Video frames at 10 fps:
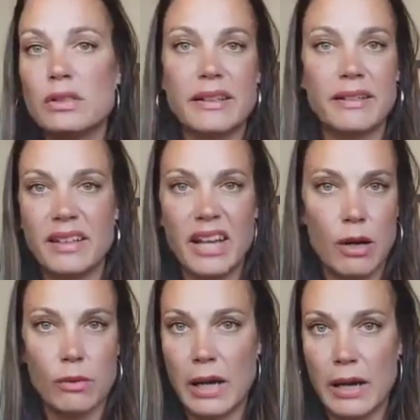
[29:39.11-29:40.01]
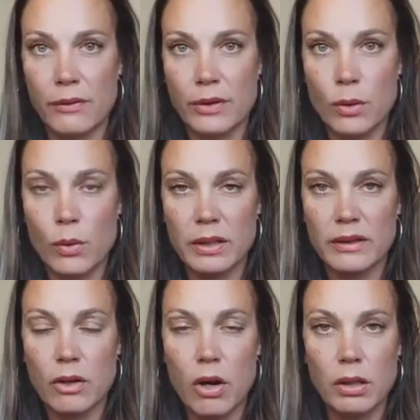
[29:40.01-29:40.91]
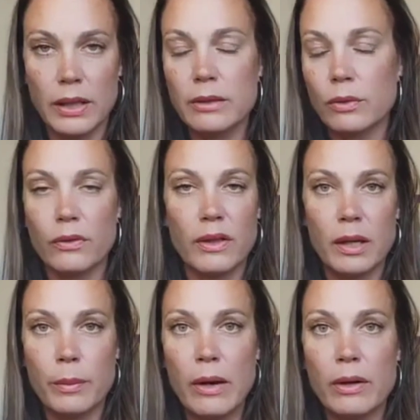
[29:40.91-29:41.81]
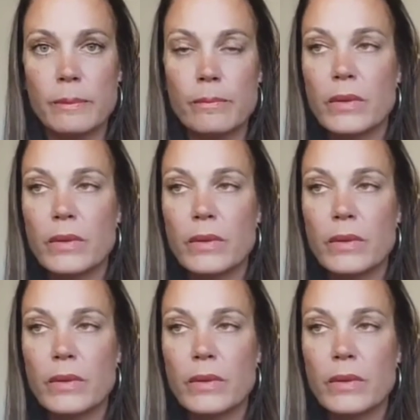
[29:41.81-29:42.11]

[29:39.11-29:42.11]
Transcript: discount, however you want to call it or think about it.